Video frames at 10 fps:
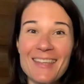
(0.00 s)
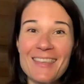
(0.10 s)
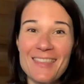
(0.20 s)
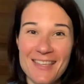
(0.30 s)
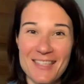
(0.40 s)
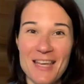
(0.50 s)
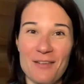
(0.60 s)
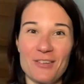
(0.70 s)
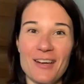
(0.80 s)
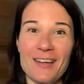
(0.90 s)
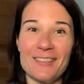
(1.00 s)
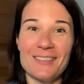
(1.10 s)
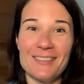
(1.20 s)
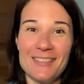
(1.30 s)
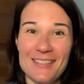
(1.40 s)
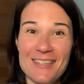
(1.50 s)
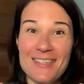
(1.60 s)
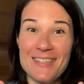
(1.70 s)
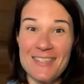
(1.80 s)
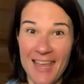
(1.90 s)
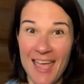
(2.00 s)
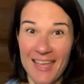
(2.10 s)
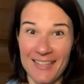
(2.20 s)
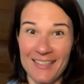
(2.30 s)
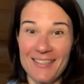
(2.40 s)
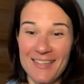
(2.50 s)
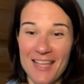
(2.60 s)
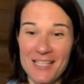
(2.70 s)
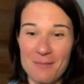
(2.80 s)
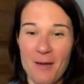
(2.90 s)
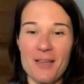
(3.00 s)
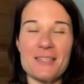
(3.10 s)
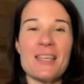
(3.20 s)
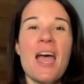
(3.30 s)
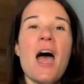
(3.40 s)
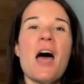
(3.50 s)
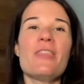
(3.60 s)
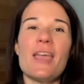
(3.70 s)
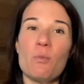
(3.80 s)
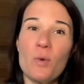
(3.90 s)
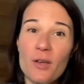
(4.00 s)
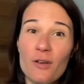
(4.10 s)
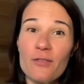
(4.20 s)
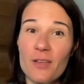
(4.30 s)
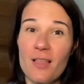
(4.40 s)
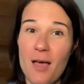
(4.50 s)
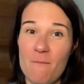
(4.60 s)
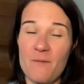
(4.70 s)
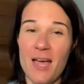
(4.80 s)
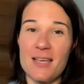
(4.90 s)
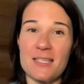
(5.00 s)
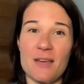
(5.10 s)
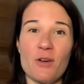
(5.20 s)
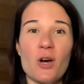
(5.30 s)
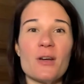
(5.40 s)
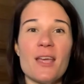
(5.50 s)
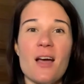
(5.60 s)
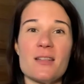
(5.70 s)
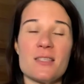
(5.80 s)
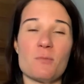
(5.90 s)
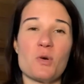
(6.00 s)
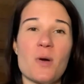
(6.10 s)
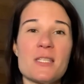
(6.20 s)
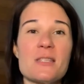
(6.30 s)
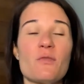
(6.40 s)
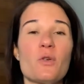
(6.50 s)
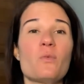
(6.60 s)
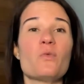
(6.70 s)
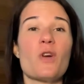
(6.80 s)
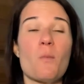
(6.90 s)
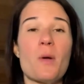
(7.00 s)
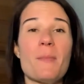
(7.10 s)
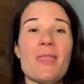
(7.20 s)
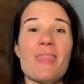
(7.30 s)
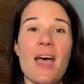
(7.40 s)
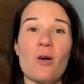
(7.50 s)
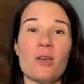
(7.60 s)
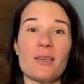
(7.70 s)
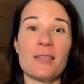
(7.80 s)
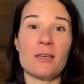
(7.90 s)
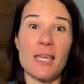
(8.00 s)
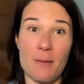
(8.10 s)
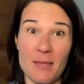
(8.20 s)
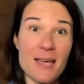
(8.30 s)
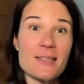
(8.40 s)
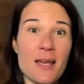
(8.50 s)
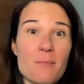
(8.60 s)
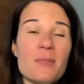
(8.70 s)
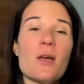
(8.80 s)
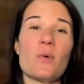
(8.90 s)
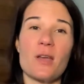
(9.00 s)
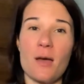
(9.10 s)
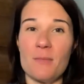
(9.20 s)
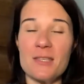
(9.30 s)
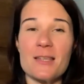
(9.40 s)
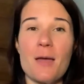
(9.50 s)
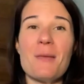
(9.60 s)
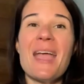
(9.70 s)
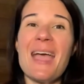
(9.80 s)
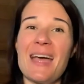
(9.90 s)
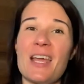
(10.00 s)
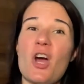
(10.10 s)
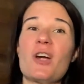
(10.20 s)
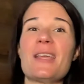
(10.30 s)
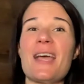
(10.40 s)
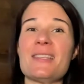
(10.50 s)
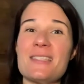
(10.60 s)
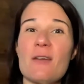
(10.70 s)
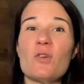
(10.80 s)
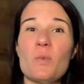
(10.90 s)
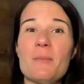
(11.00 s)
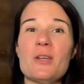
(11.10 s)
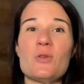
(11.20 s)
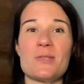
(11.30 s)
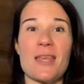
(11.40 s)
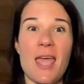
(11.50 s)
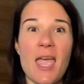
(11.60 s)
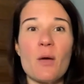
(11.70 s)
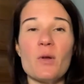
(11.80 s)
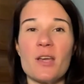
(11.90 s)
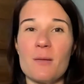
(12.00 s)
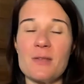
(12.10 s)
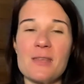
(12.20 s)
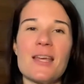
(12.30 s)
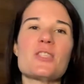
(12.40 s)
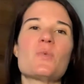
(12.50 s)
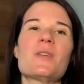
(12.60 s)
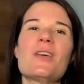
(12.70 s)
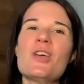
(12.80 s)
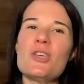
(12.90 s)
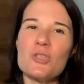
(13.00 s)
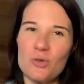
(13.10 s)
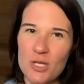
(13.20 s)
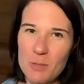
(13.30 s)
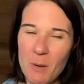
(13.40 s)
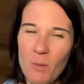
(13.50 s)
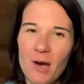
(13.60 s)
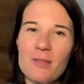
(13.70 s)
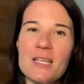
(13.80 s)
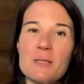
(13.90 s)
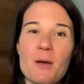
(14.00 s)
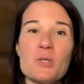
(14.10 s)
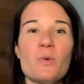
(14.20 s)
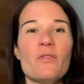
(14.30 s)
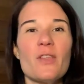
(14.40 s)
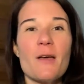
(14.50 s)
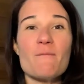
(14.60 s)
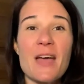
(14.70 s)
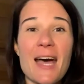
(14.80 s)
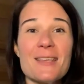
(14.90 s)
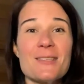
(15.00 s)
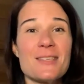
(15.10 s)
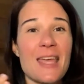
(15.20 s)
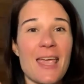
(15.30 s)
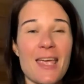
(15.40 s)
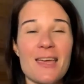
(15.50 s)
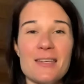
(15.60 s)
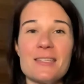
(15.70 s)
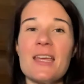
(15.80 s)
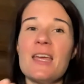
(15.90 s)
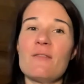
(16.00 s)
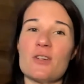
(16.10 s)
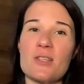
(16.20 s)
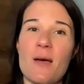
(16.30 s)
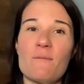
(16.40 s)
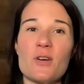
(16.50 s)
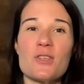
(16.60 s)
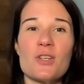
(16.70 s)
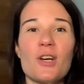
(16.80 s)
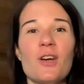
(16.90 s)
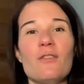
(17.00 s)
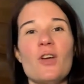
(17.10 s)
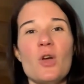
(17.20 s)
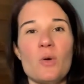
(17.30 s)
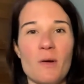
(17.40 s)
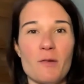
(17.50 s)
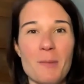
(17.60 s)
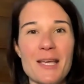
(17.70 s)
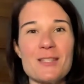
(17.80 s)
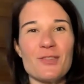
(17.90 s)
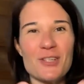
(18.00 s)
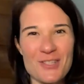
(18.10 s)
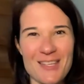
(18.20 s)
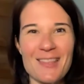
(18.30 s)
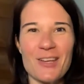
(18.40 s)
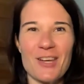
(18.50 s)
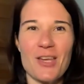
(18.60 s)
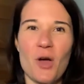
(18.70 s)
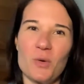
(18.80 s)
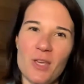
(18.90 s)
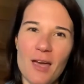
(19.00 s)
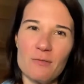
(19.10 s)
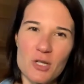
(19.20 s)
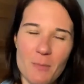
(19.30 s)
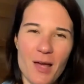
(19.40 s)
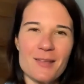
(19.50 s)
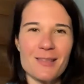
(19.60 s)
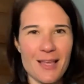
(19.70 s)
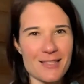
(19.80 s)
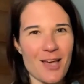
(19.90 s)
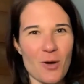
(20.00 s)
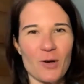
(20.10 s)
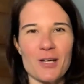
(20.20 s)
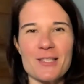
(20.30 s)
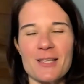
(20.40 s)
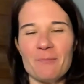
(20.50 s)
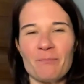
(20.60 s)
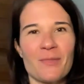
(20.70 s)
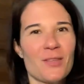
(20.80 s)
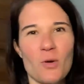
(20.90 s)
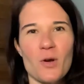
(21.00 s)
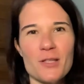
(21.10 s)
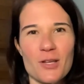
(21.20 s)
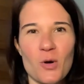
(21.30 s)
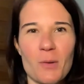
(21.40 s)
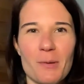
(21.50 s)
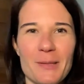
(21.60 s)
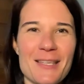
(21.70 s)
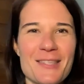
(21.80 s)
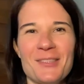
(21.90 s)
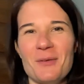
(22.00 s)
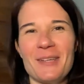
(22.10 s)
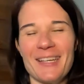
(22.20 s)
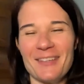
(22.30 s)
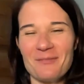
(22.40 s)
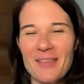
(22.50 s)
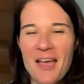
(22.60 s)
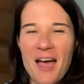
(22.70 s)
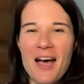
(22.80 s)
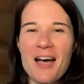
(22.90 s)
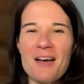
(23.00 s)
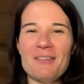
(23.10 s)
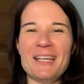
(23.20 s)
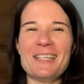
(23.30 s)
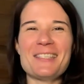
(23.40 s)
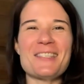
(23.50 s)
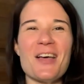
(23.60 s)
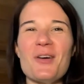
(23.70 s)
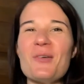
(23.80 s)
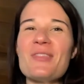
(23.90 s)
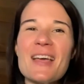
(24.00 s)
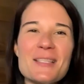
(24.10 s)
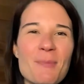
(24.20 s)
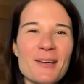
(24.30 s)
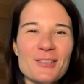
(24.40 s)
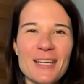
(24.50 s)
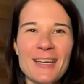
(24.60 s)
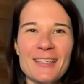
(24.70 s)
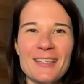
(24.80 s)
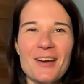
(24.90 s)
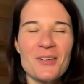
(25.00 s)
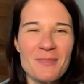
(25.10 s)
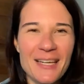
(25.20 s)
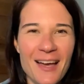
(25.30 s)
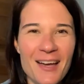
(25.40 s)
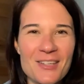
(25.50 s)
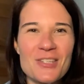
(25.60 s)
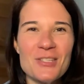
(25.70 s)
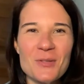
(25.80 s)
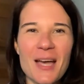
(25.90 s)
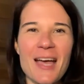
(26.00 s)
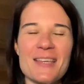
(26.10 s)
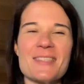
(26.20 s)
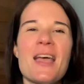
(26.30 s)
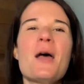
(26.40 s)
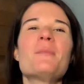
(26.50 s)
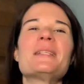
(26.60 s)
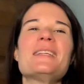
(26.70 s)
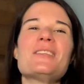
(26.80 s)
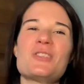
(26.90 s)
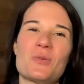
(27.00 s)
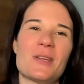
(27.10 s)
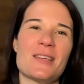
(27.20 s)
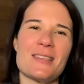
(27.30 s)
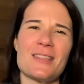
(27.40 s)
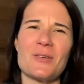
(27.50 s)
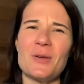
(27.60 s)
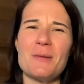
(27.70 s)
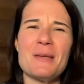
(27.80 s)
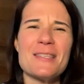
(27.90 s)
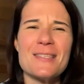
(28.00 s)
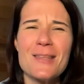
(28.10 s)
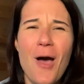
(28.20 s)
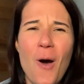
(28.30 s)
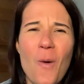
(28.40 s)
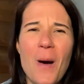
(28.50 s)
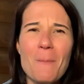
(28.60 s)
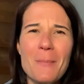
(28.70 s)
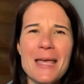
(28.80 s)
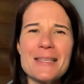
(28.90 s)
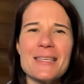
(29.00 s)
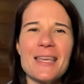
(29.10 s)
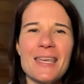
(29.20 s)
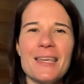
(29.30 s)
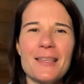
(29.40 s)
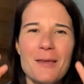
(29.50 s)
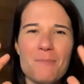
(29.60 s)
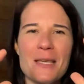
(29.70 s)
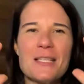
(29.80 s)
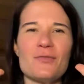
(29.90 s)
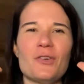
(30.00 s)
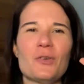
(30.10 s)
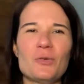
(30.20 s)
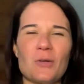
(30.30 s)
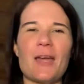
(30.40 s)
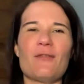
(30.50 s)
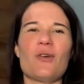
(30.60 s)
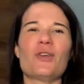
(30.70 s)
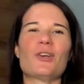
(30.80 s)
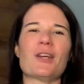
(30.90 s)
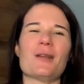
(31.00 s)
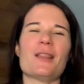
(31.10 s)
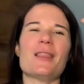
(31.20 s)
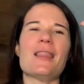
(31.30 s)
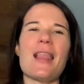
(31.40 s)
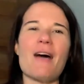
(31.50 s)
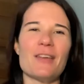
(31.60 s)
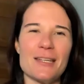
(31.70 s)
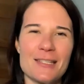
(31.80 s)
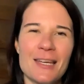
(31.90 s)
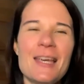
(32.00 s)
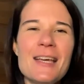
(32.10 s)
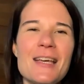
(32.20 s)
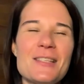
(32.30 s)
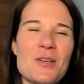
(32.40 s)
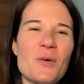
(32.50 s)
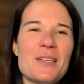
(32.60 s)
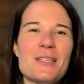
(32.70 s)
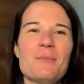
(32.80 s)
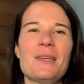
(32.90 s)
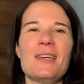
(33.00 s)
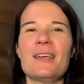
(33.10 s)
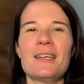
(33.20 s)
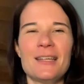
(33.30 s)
this time around. 10 spots. They will fill up fast. I've already gotten some requests from women that came last time that want to come this time. And I already had several women who said, hey, I want to come to the next one. So just beware, these spots will fill up fast, and first come, first serve. Whoever pays first, there you go. You have your spot. That's how it works. The world's a horrible place. No, I'm kidding. So that's Ponder Inn. Oh my gosh, you guys, please join us. It's going to be so amazing, healing, peaceful, grateful. You're going to love it. It's going to be